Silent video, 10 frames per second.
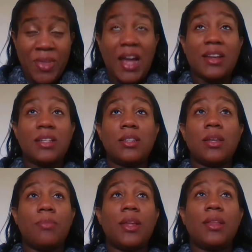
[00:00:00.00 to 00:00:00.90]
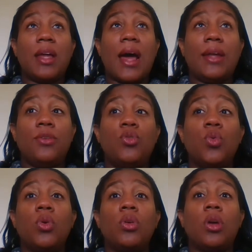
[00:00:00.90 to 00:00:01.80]
And this is something that I
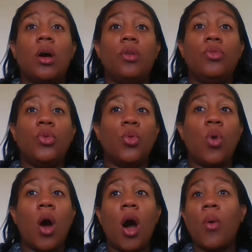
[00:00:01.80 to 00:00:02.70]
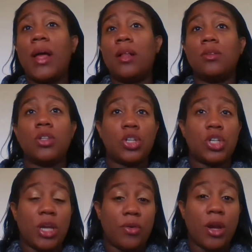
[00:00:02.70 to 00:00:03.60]
don't know how else to
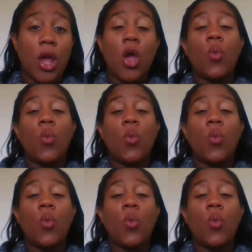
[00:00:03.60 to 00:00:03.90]
share it.